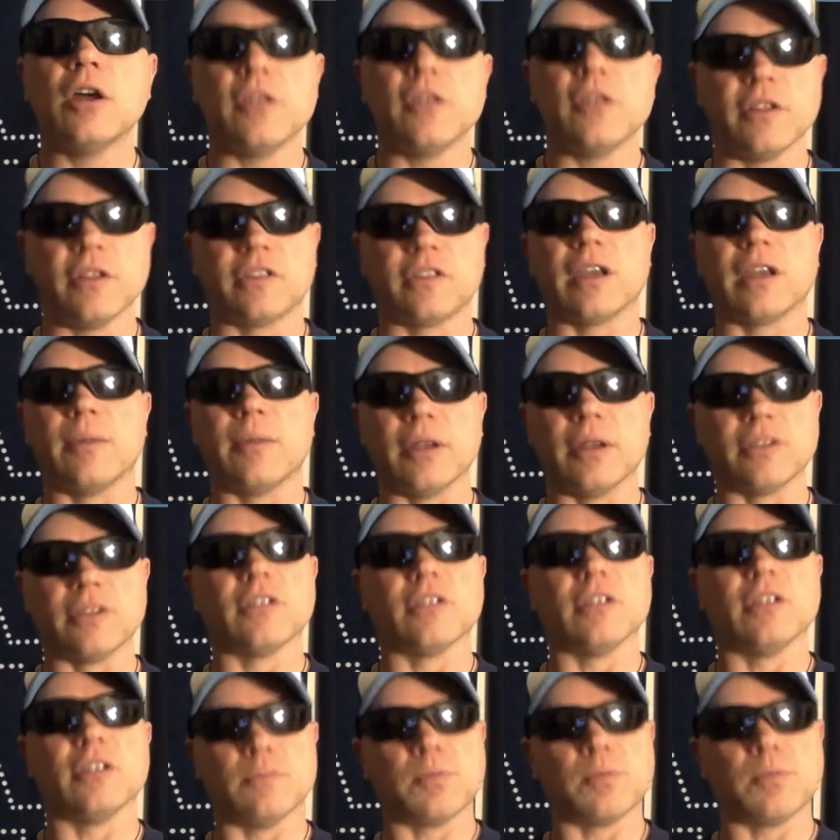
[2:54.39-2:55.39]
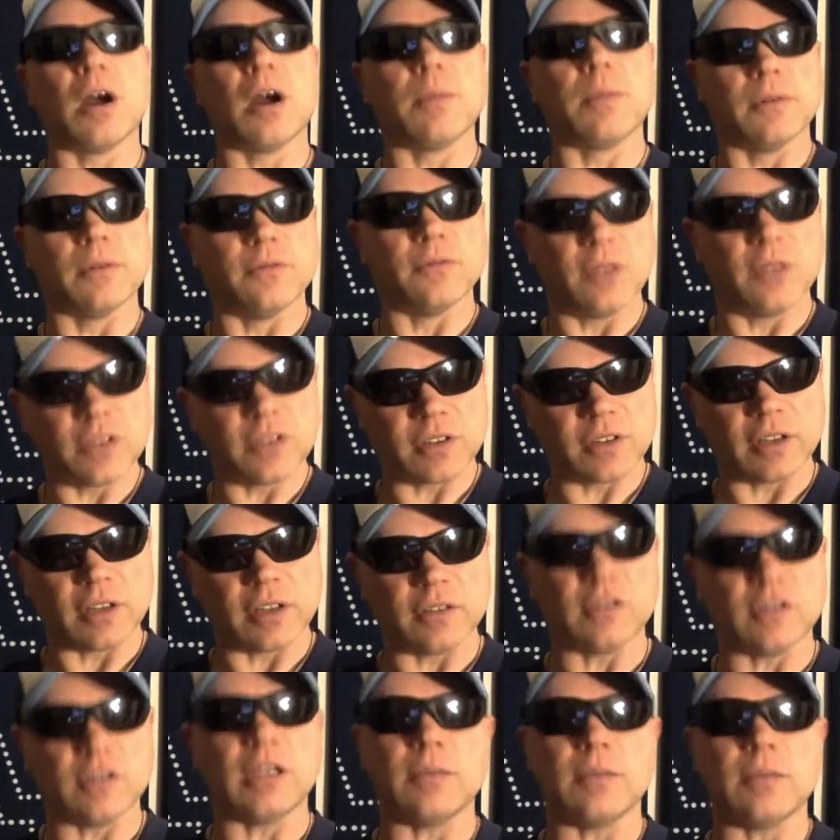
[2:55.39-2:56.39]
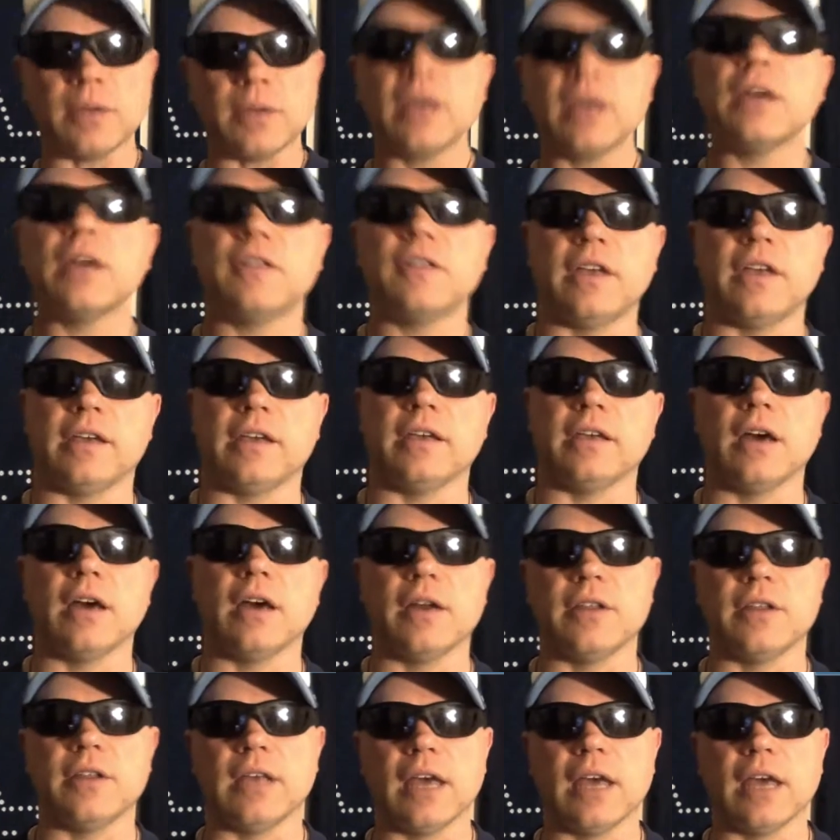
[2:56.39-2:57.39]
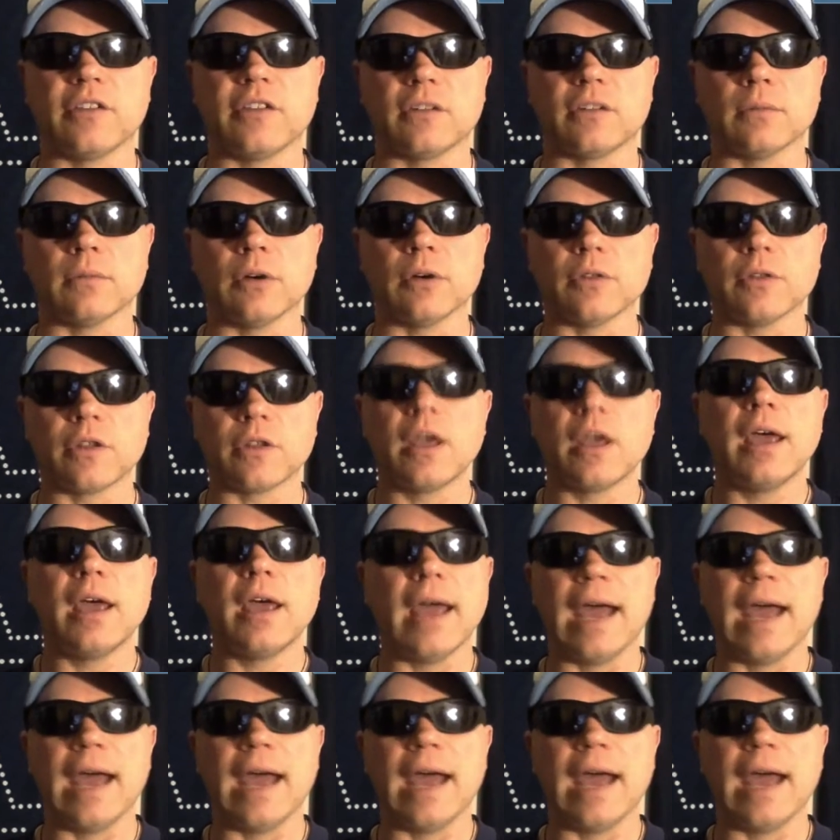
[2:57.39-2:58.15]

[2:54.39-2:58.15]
this time as the proper visiting team, taking on the Eskimos.